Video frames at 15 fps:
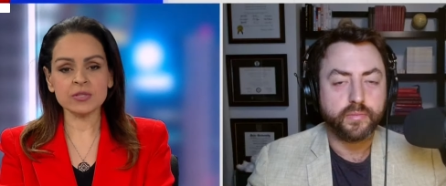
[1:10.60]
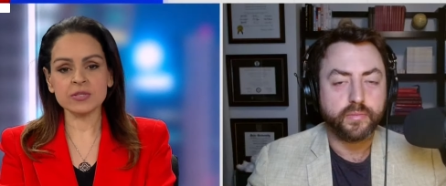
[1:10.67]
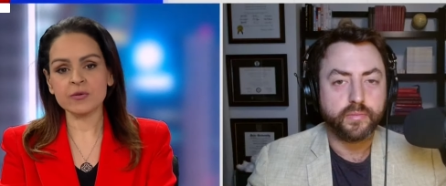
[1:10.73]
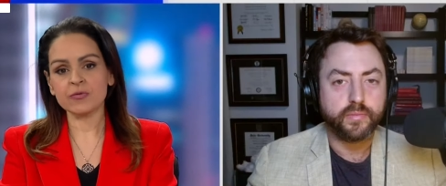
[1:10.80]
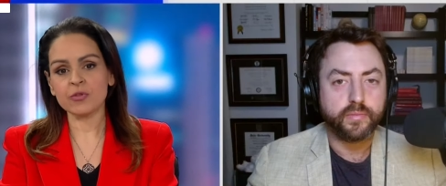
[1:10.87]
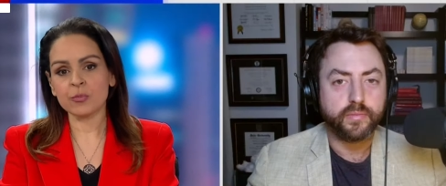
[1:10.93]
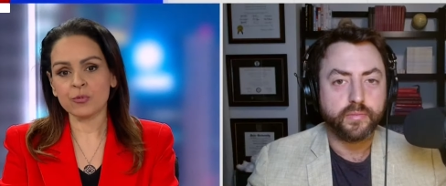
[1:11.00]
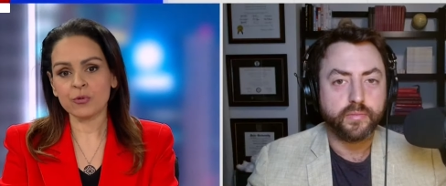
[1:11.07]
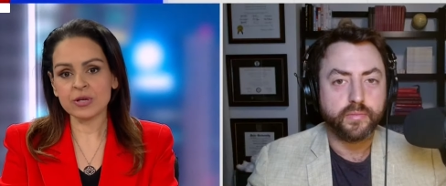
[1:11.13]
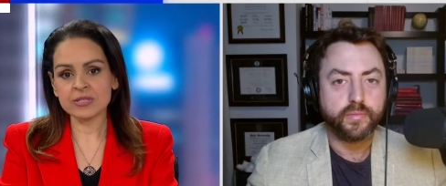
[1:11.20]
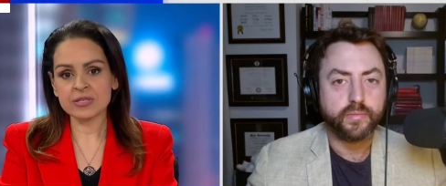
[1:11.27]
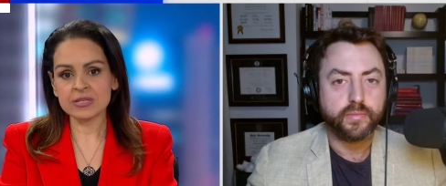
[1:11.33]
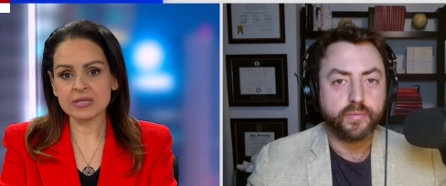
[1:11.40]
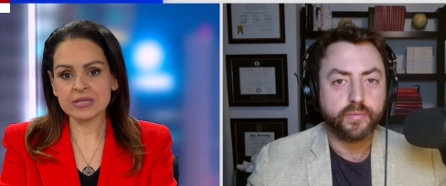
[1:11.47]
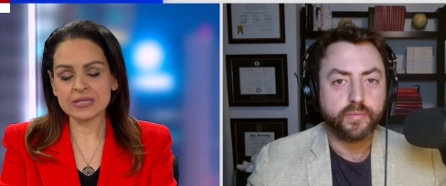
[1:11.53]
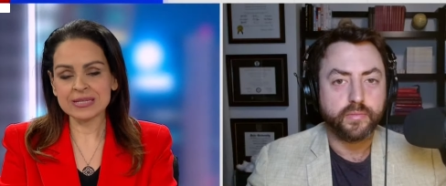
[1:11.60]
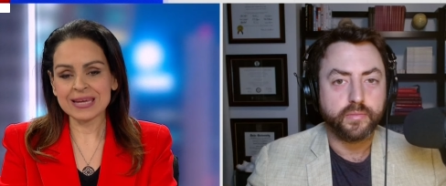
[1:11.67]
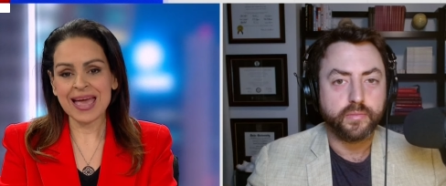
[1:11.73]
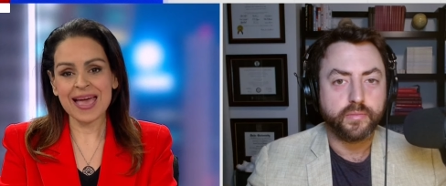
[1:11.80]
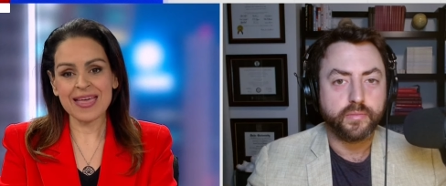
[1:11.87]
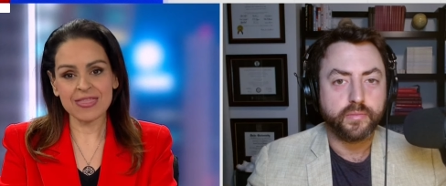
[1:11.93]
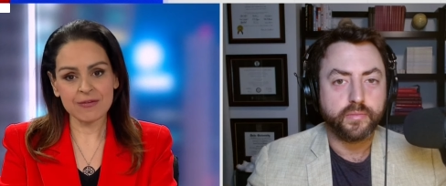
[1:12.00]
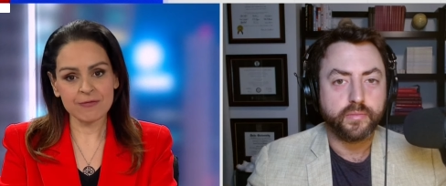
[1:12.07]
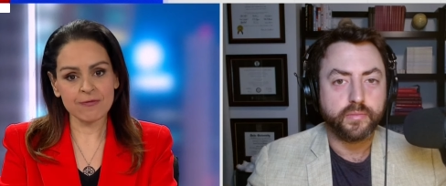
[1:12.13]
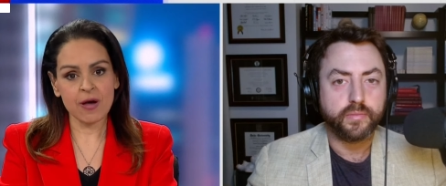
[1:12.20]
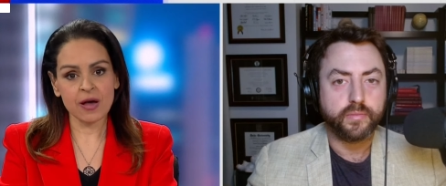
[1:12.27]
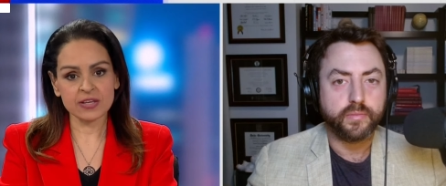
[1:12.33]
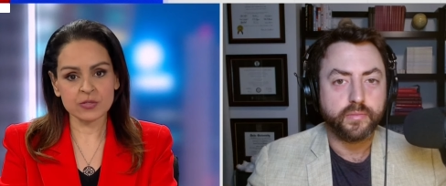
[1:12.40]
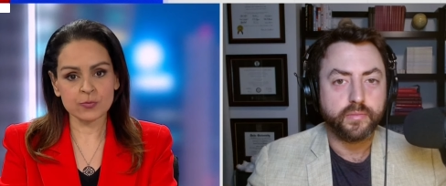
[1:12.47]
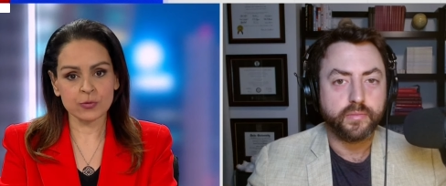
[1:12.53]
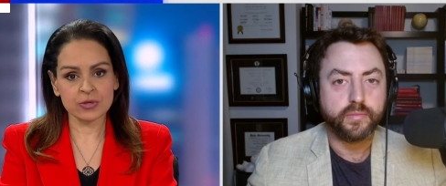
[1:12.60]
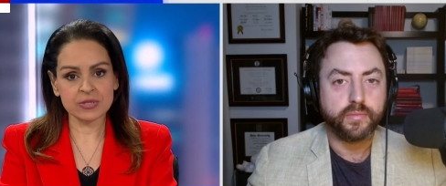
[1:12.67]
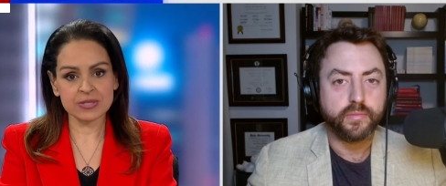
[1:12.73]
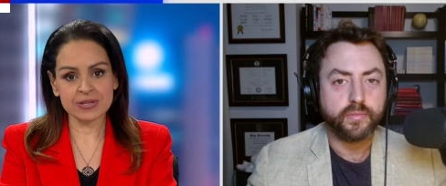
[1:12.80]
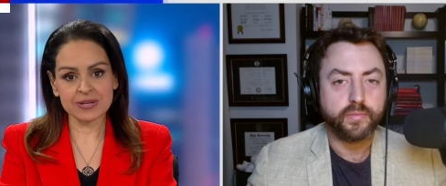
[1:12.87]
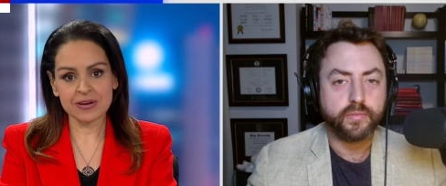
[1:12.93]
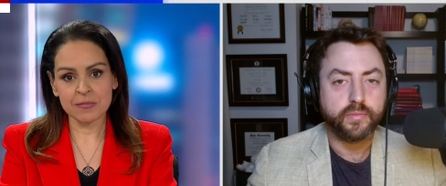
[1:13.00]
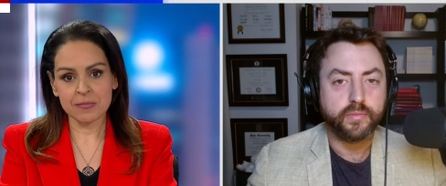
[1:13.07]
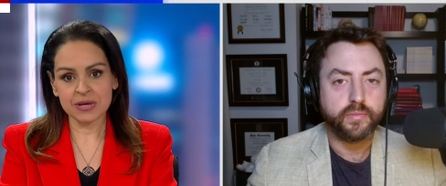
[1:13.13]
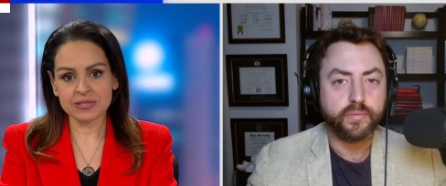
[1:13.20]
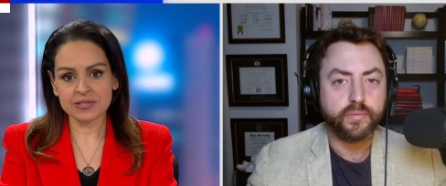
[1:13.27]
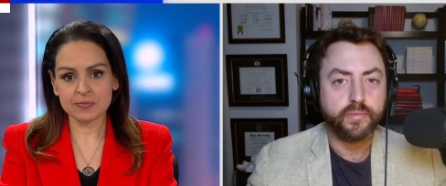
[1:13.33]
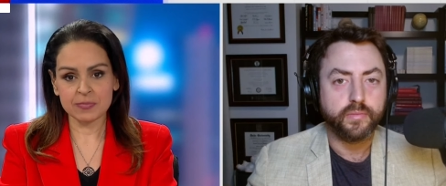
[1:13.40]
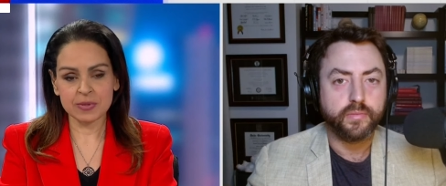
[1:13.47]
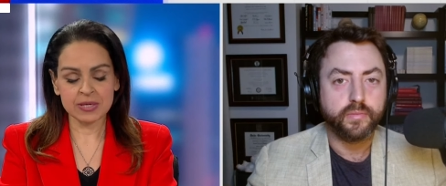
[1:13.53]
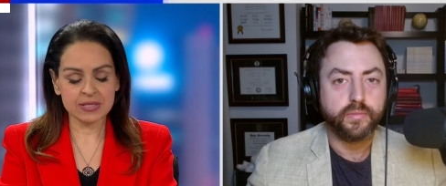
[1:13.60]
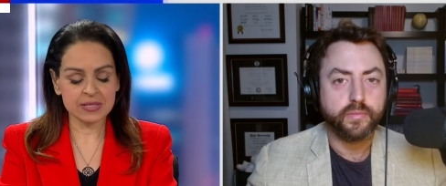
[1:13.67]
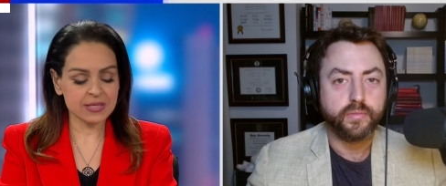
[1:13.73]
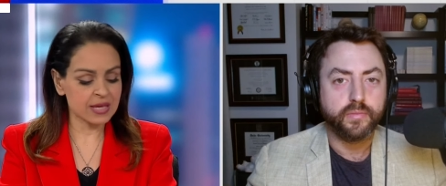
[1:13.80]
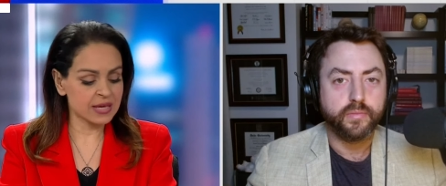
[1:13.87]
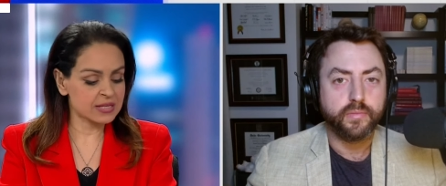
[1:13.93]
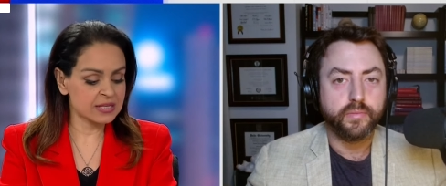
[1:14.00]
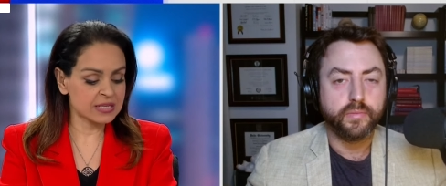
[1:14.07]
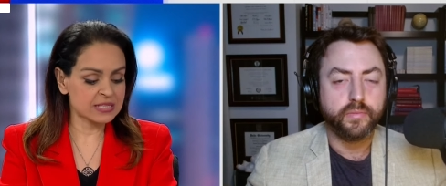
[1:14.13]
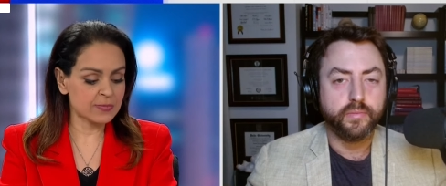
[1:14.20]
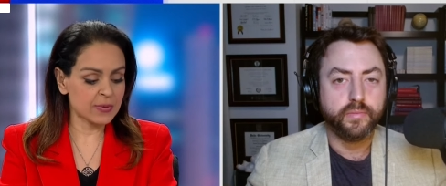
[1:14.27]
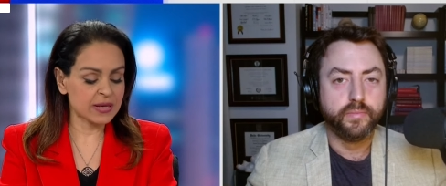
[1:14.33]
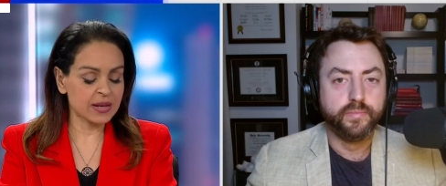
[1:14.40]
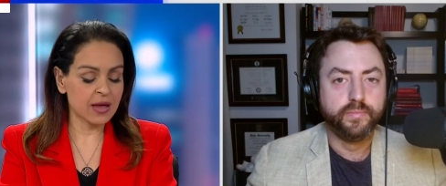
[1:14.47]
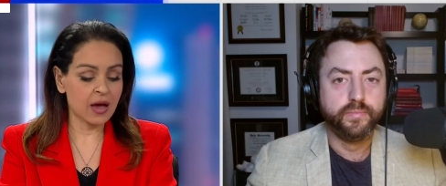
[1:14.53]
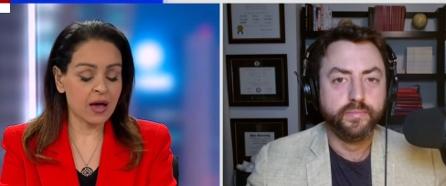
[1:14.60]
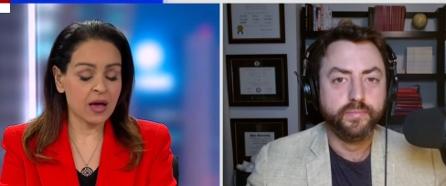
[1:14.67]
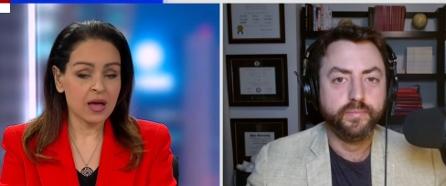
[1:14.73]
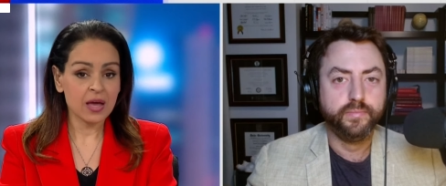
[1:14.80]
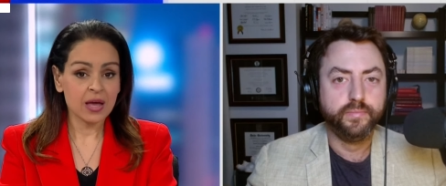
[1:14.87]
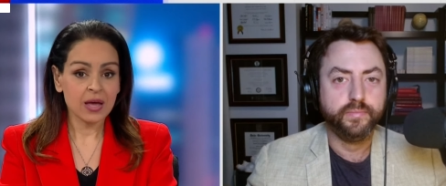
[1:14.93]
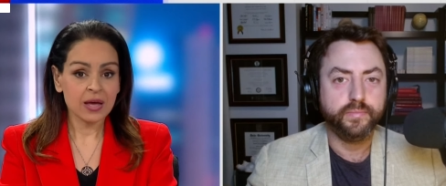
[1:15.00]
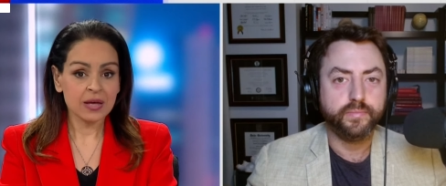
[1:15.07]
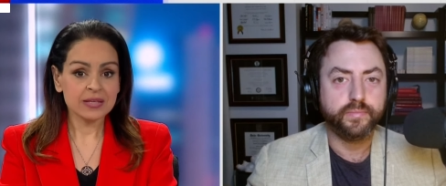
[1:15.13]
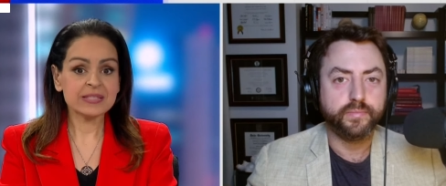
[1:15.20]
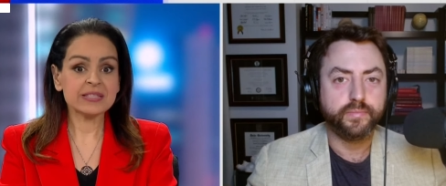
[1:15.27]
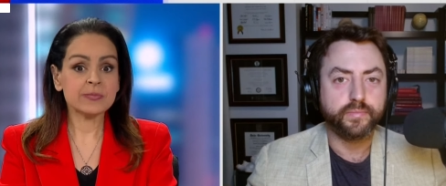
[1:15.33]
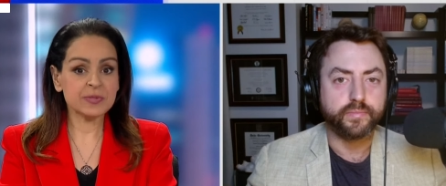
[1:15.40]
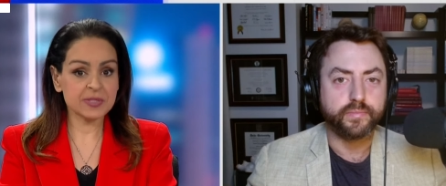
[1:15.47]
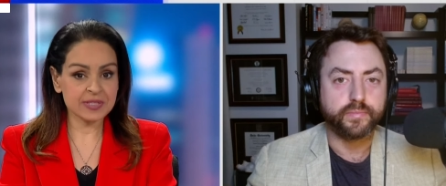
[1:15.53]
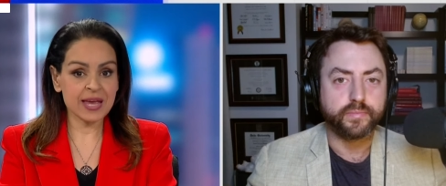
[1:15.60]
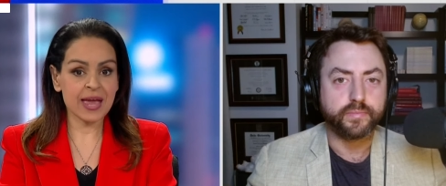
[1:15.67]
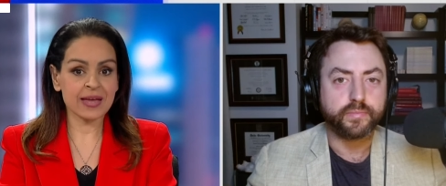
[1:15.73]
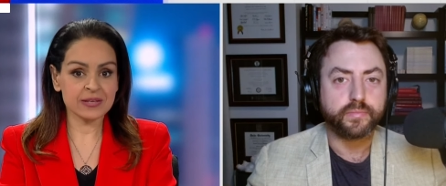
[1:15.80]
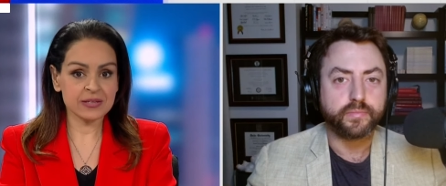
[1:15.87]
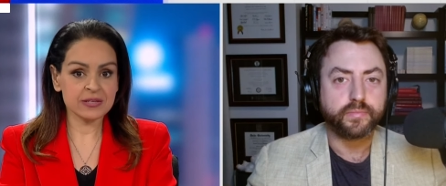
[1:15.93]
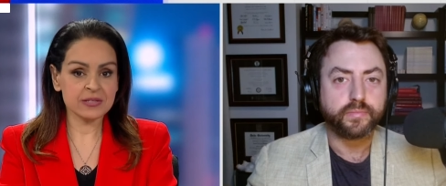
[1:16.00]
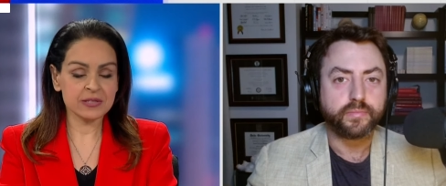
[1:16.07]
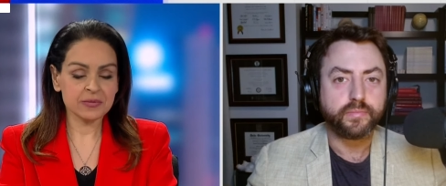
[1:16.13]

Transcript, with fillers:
Speaker 1: of the President and the Vice President, it must be said, has been uh, substandard.